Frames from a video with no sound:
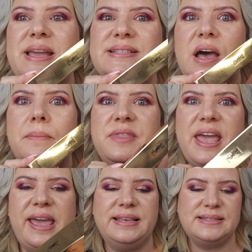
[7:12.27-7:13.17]
picked up
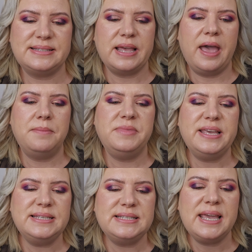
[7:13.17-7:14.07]
this. Um,
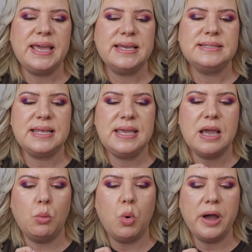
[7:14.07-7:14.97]
this is
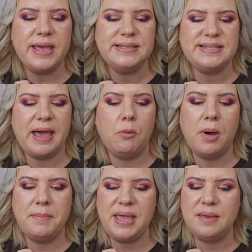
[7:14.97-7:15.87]
the
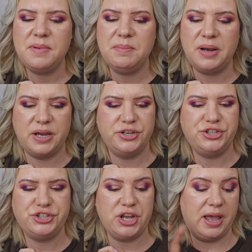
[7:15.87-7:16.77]
YSL Make Me
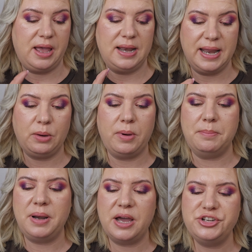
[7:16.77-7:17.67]
Blush uh,
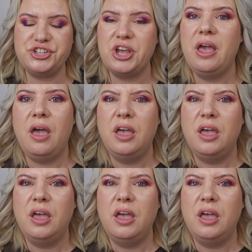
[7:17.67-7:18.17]
Liquid Blush.